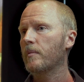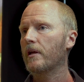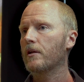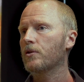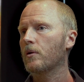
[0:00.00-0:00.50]

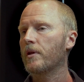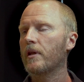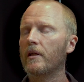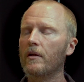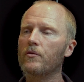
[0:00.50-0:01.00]
making sure we're
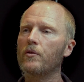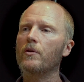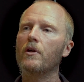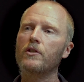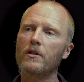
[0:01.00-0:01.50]
thinking through
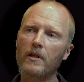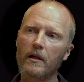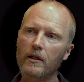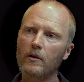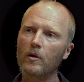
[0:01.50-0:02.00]
not just
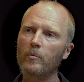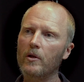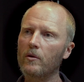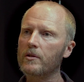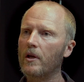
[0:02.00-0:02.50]
technical, but
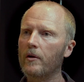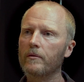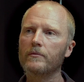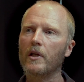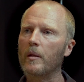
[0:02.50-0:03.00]
also
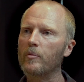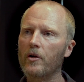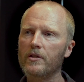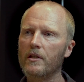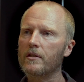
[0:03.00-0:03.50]
kind of
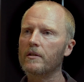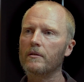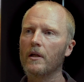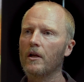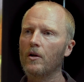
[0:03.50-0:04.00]
process and
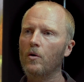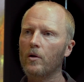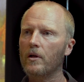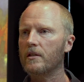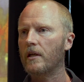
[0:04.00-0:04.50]

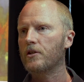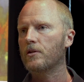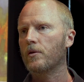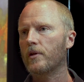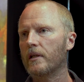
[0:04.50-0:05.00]

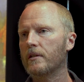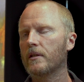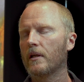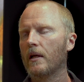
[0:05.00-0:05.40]
organisational things.